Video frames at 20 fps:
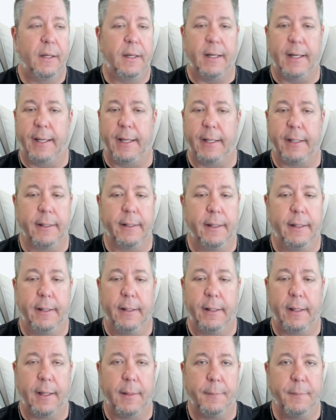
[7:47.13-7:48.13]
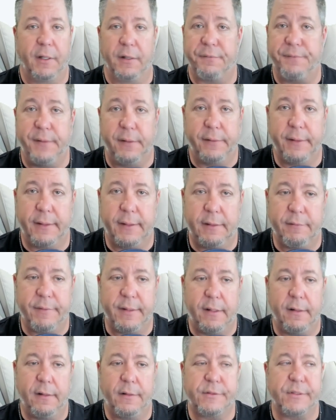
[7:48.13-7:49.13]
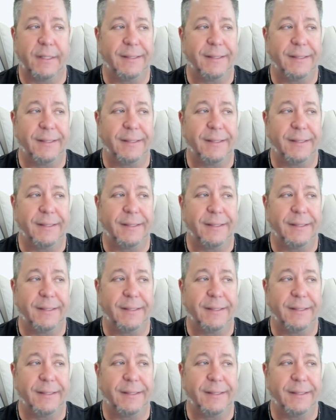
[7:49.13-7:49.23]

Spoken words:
I'm an affiliate of theirs.